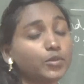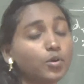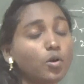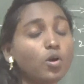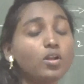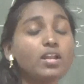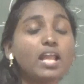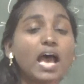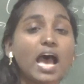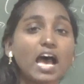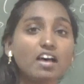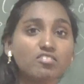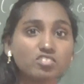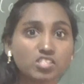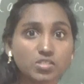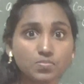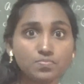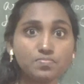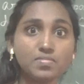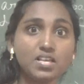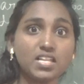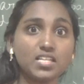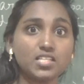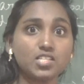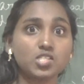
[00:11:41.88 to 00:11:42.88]
don't have
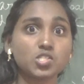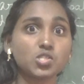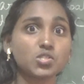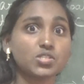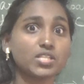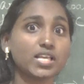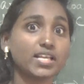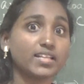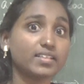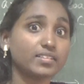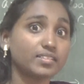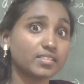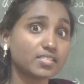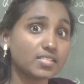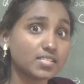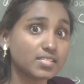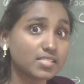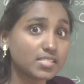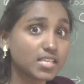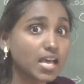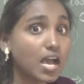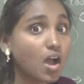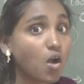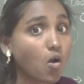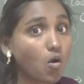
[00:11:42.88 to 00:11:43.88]
smell, so that
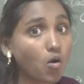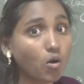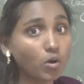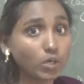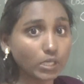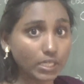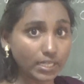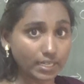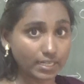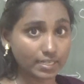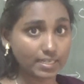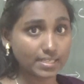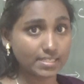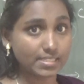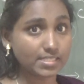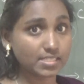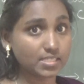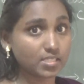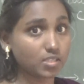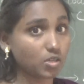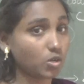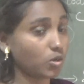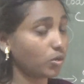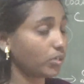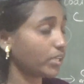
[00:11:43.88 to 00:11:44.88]
is a odorless.
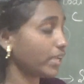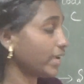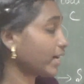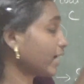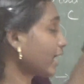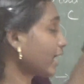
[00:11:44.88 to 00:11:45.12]
Okay,